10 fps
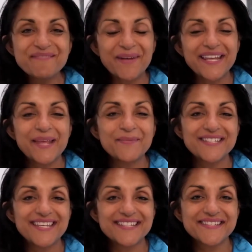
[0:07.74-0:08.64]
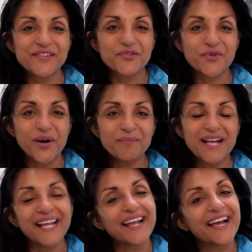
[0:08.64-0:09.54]
my name is Geeta Sidhu-Robb
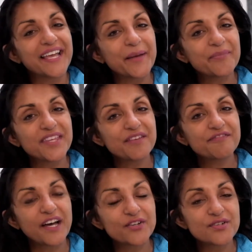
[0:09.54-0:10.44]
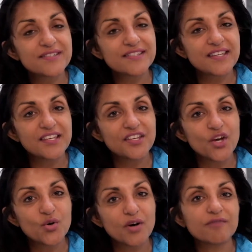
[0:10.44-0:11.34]
and I am the founder and
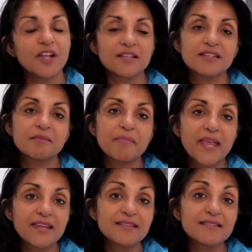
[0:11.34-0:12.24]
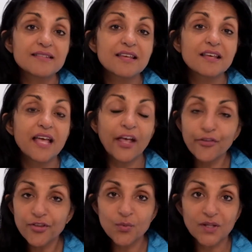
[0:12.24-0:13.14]
CEO of London-based
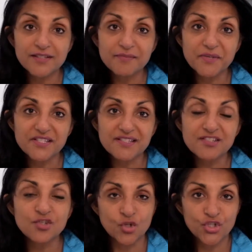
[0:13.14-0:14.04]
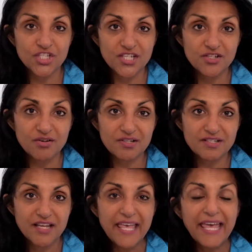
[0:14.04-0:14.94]
health and wellness business Nosh
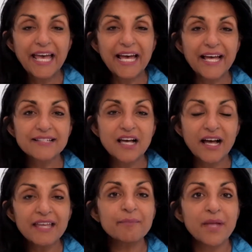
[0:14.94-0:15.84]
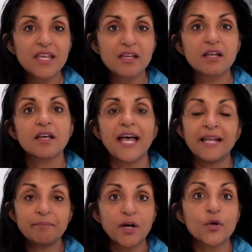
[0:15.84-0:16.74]
Detox. And I make
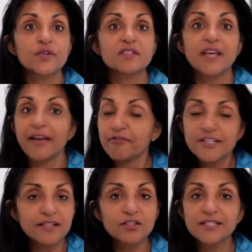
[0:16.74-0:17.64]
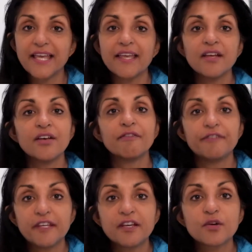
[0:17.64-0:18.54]
and post every single day
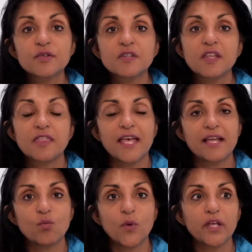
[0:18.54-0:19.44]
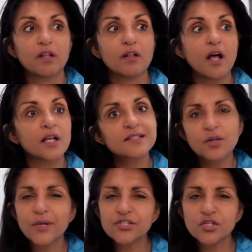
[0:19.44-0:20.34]
videos that will answer
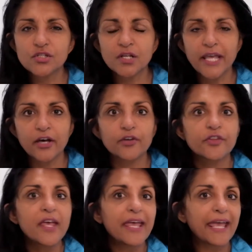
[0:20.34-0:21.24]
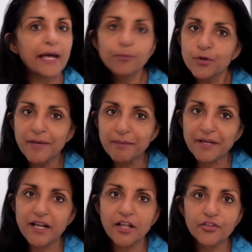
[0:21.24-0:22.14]
questions on health, help you make
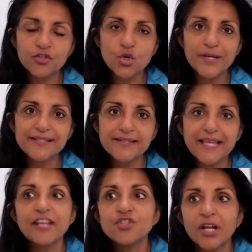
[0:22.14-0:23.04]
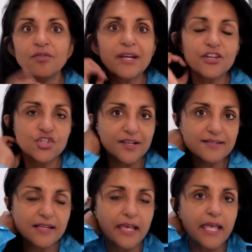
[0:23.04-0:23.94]
better health choices, and generally
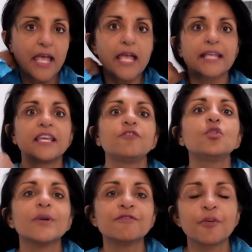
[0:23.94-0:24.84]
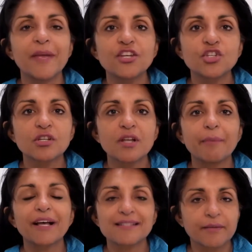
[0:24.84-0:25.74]
just give you information
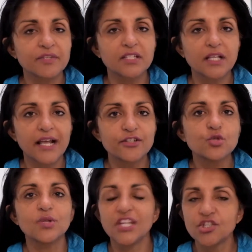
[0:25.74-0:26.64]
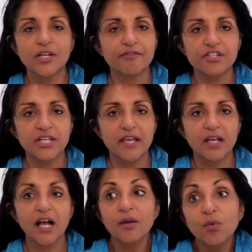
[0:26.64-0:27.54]
about something that I do each and every day.
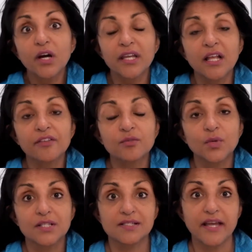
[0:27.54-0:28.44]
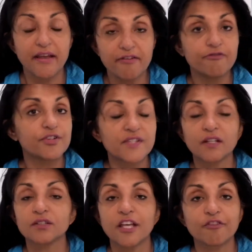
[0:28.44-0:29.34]
I work in health and wellness every
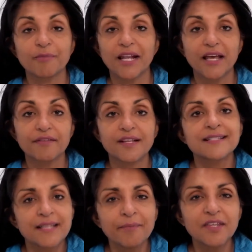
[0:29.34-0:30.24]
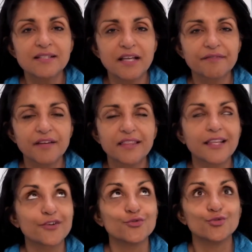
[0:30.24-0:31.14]
single day of my life, and some things I find
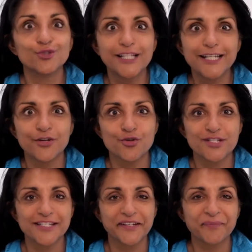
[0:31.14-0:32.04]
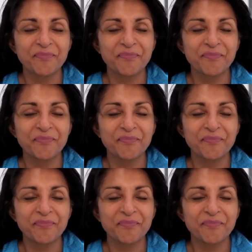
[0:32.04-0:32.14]
that are really interesting.